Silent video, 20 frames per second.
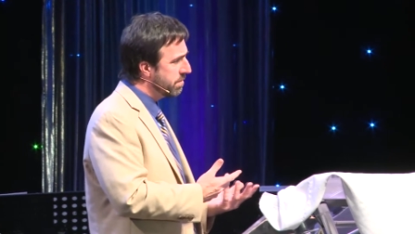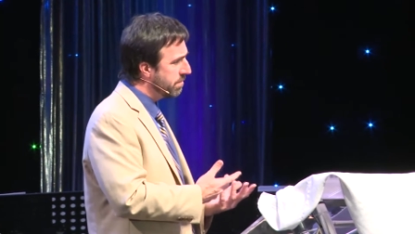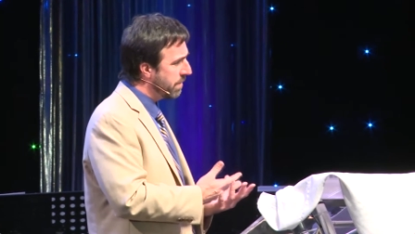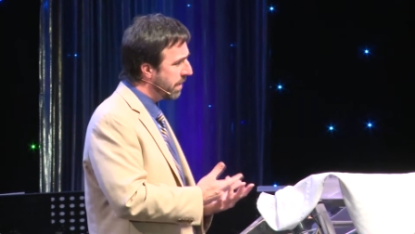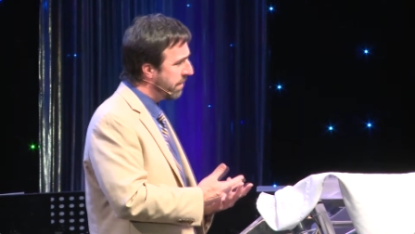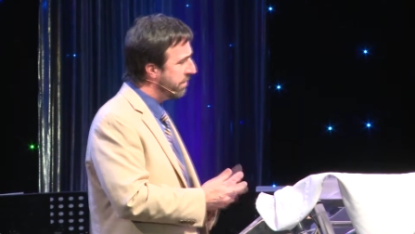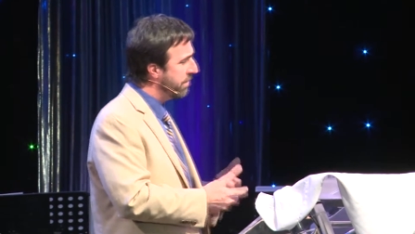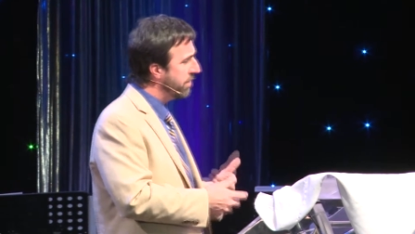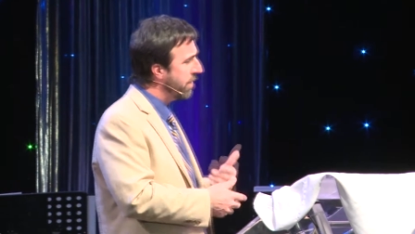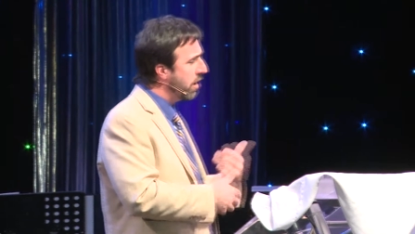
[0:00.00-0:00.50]

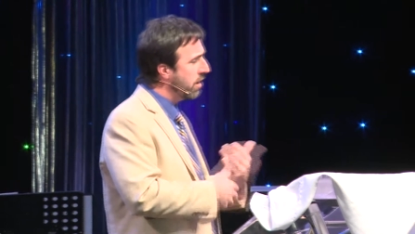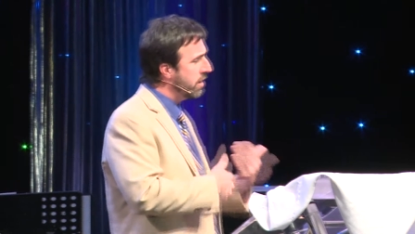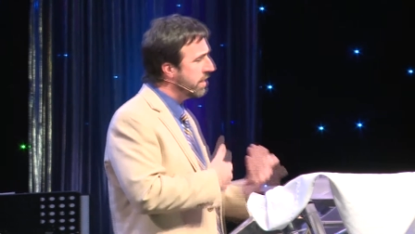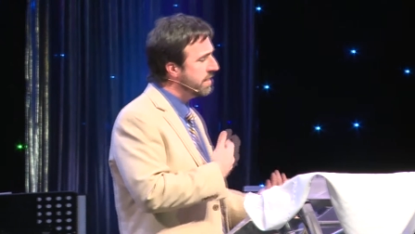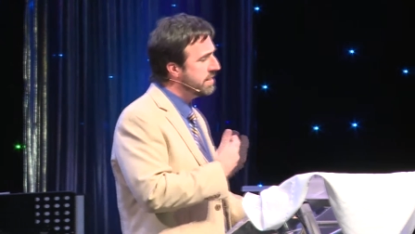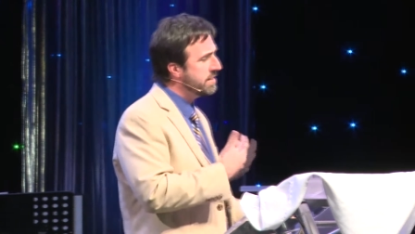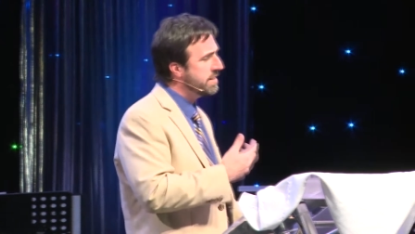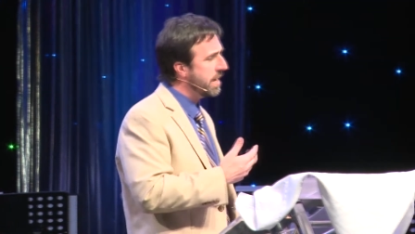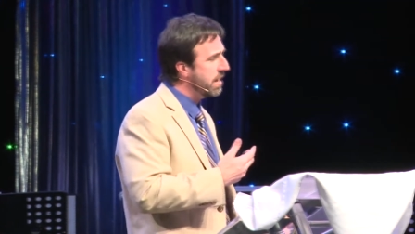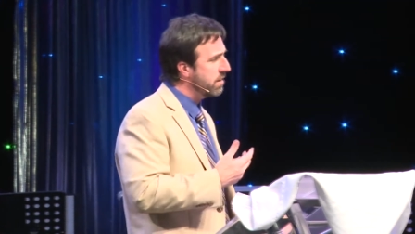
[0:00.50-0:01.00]
by
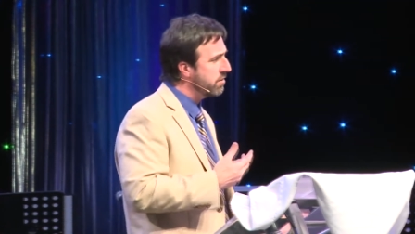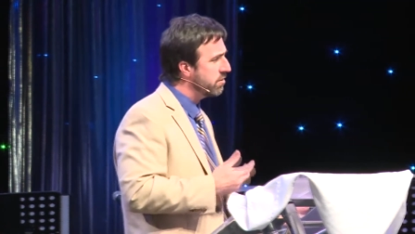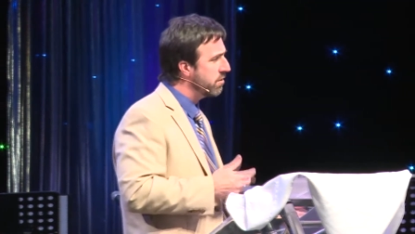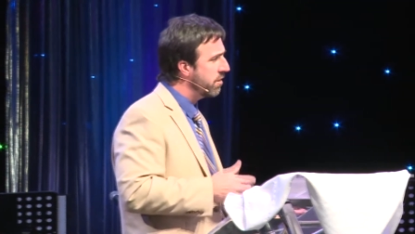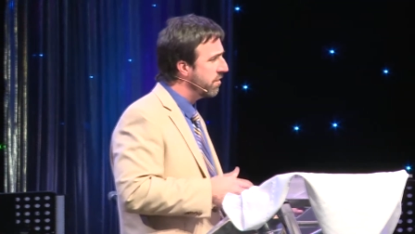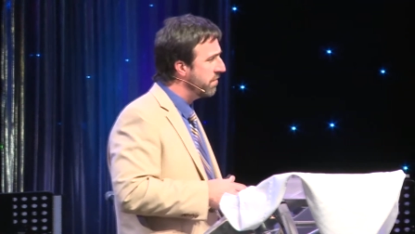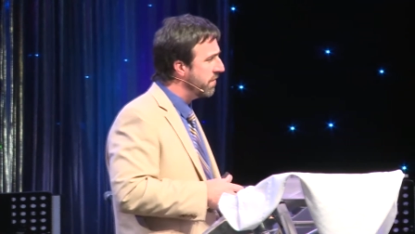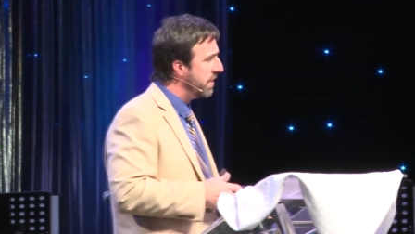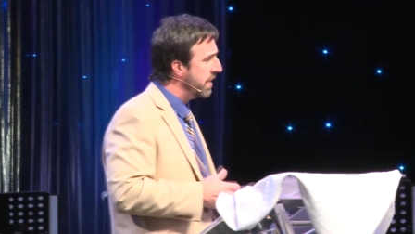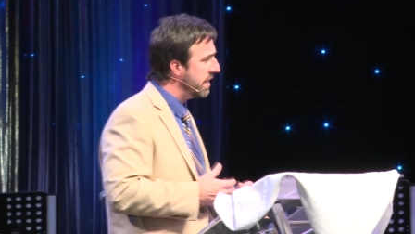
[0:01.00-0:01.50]
falling down a
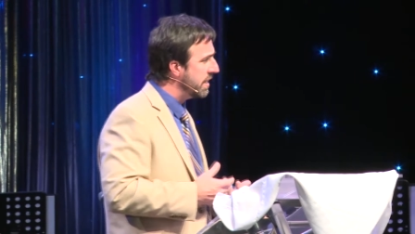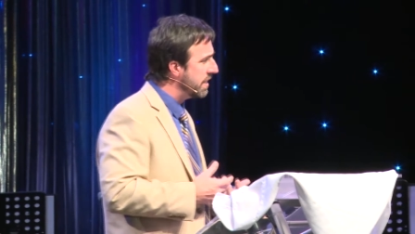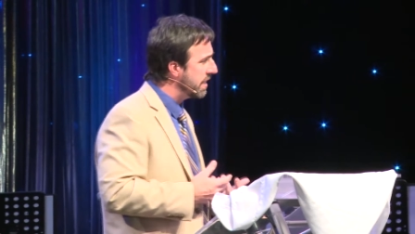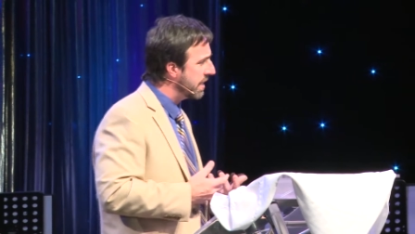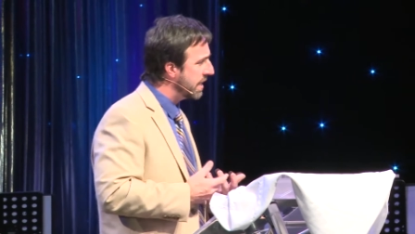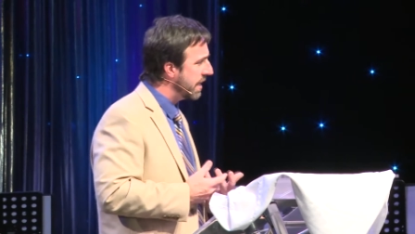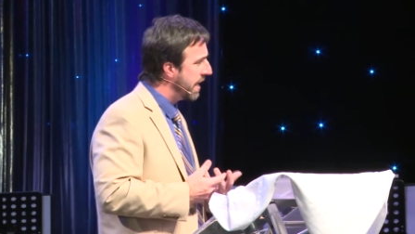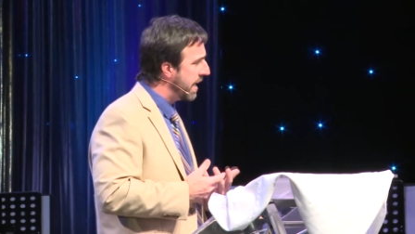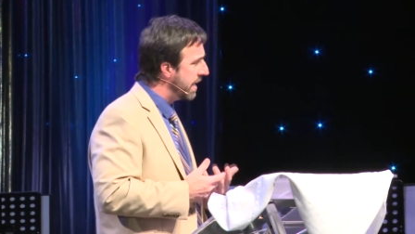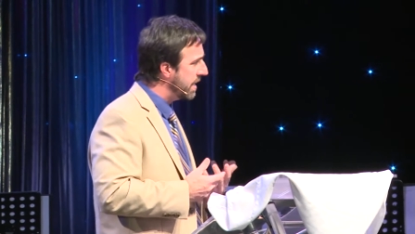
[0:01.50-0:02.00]
ravine
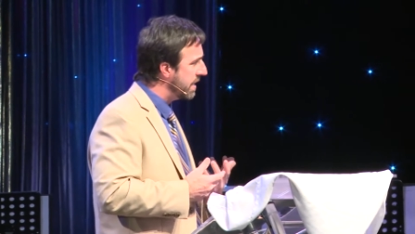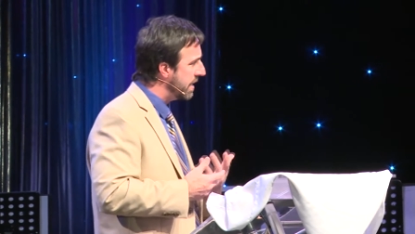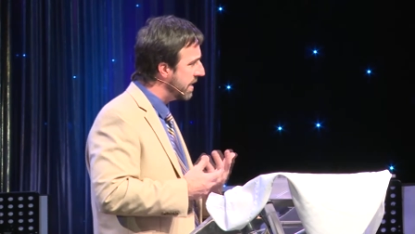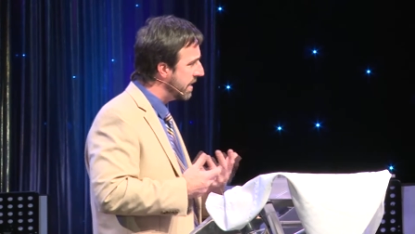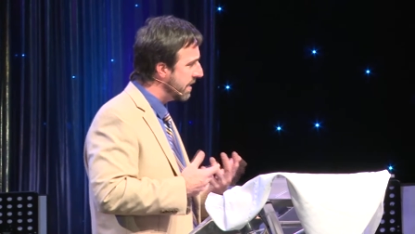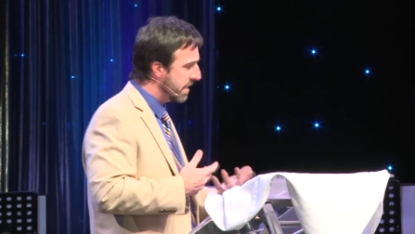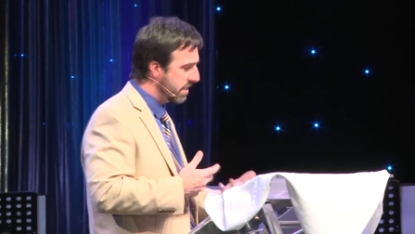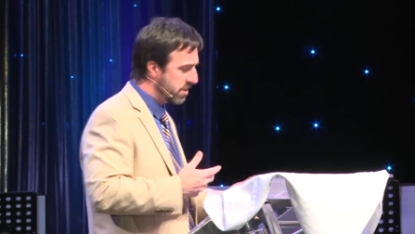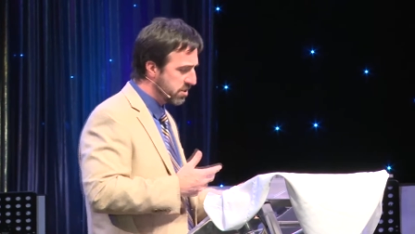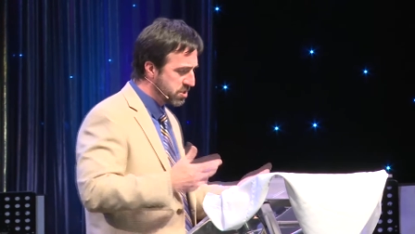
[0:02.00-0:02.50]
and
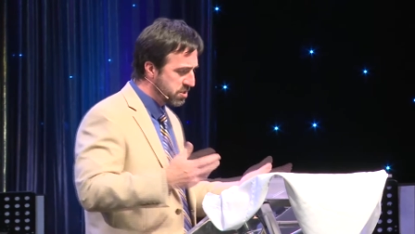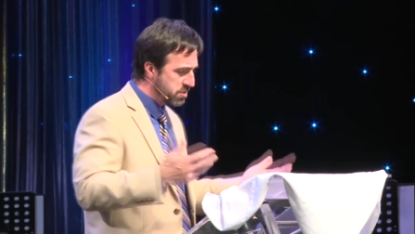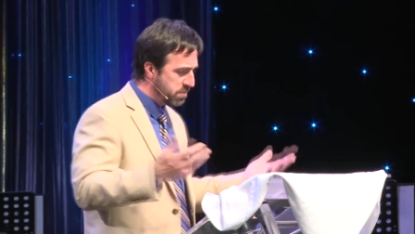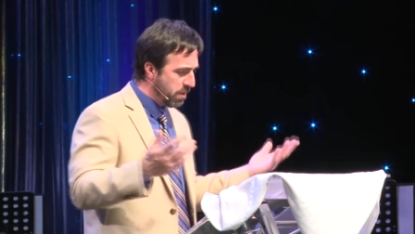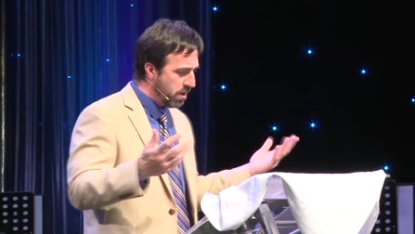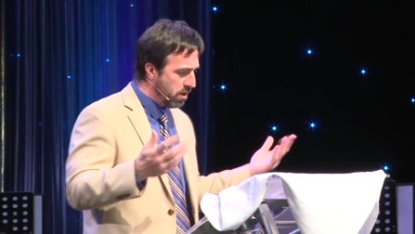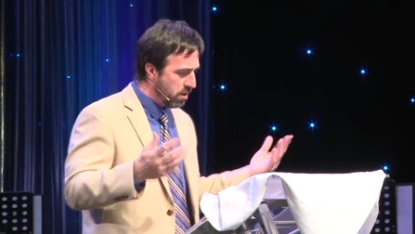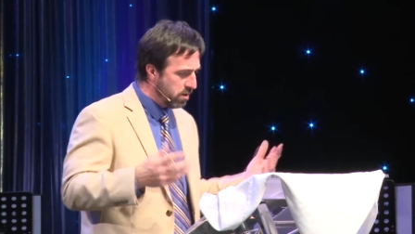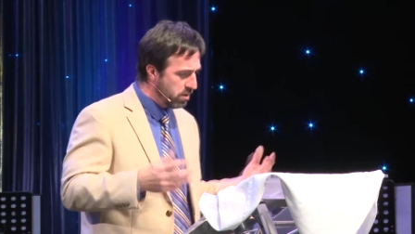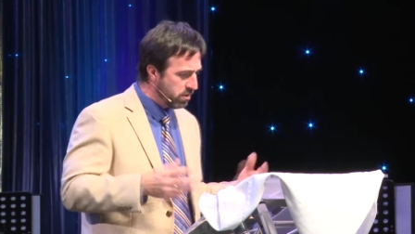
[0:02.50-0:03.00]
landing in a
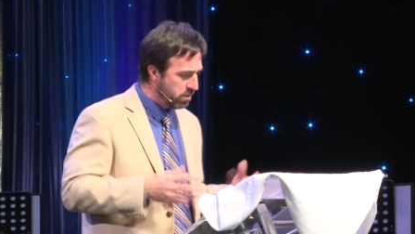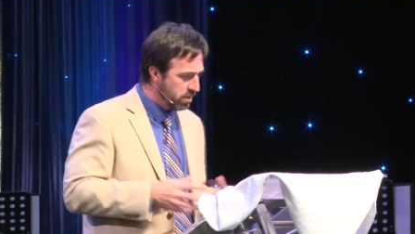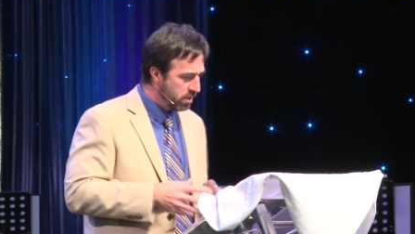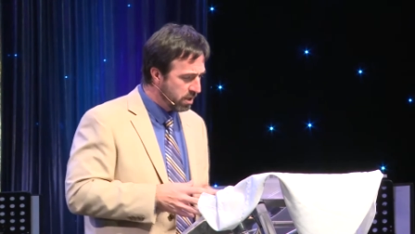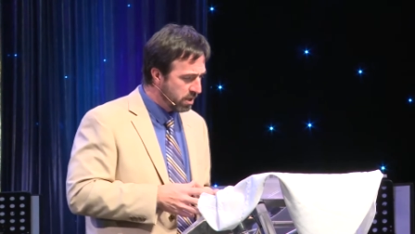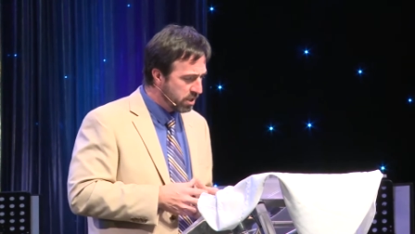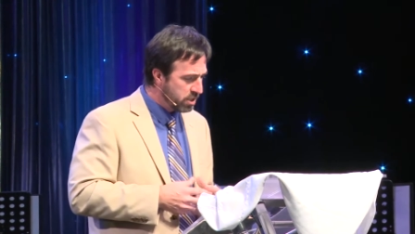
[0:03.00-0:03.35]
small